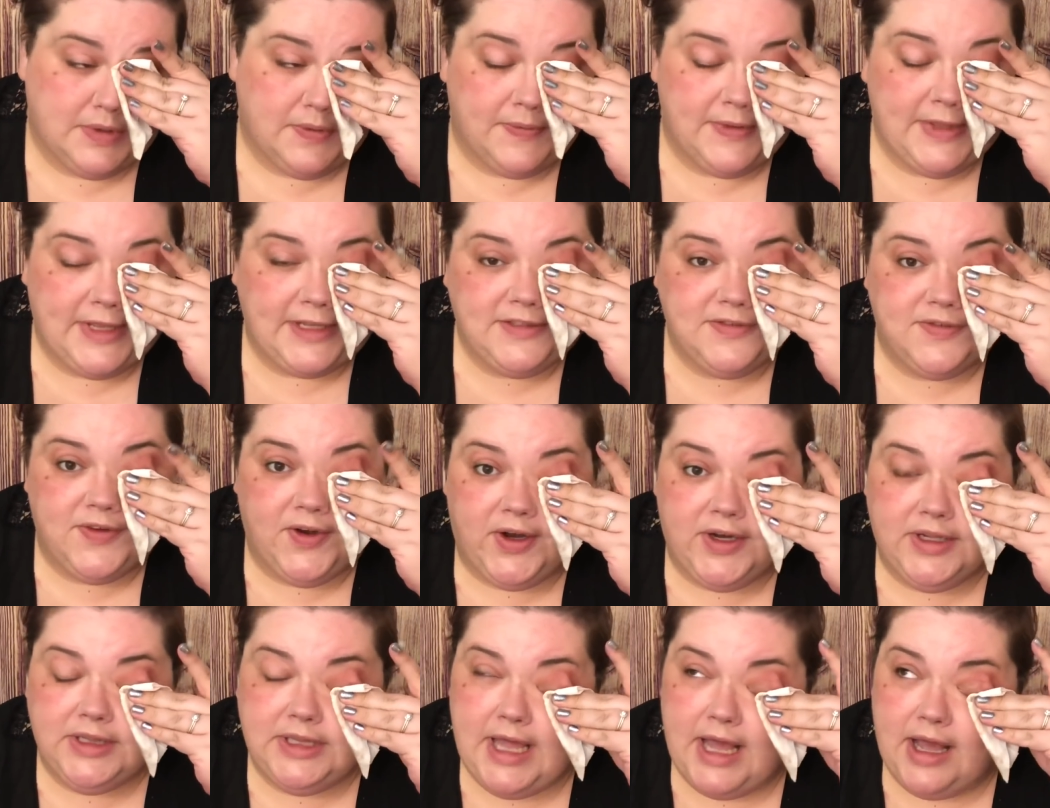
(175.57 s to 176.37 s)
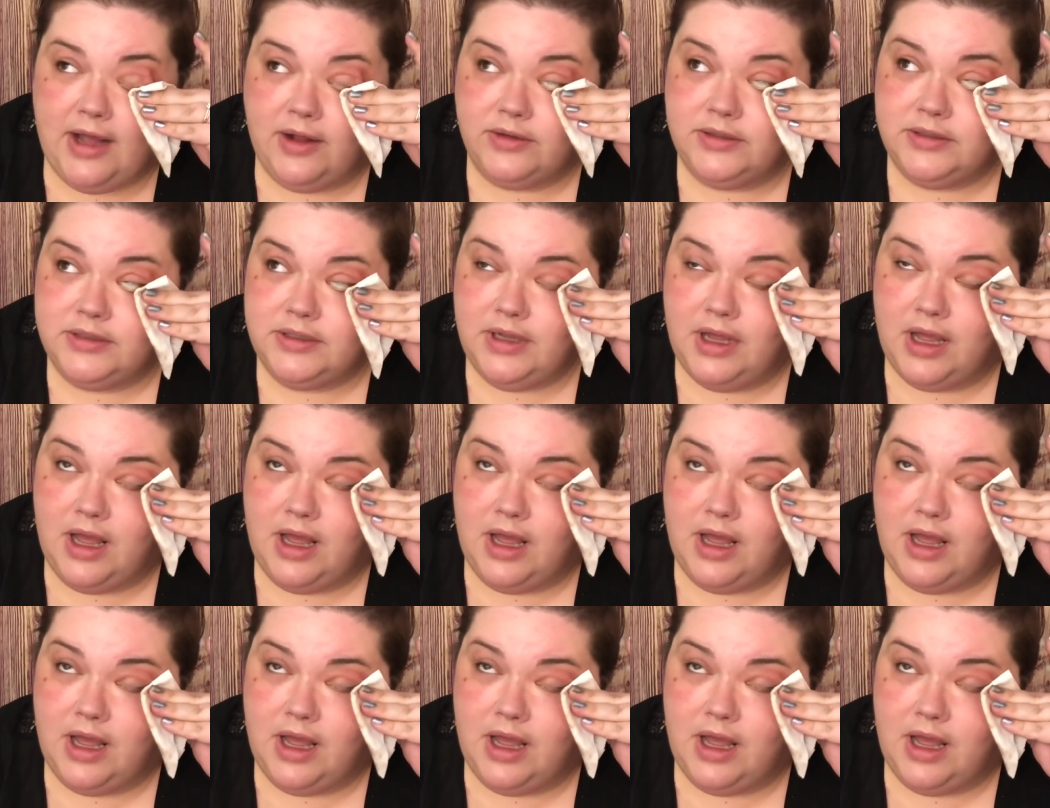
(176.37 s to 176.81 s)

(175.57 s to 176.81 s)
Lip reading: that's very loud.